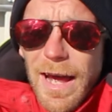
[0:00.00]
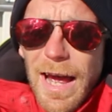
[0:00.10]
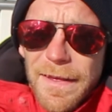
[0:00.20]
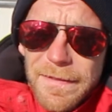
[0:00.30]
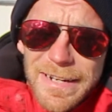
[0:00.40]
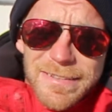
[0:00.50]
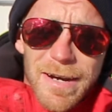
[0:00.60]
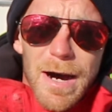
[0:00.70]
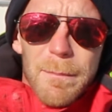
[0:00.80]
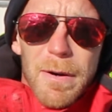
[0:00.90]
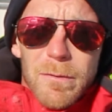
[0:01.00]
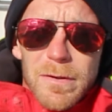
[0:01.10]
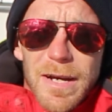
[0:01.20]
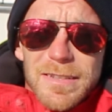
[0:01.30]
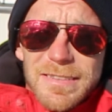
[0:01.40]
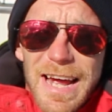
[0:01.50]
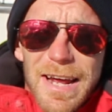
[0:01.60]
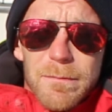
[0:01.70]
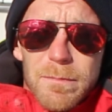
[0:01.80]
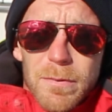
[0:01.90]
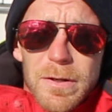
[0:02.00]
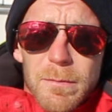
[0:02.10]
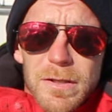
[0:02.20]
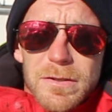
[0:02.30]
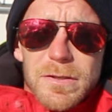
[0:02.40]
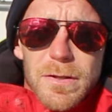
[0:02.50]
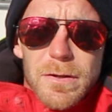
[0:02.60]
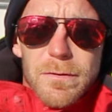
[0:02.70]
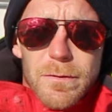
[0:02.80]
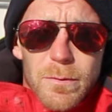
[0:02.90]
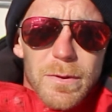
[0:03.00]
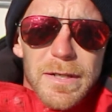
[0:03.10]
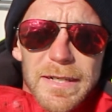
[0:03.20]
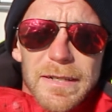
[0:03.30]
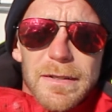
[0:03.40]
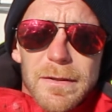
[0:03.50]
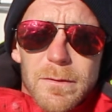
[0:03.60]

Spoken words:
At that time, I realized I had pretty much three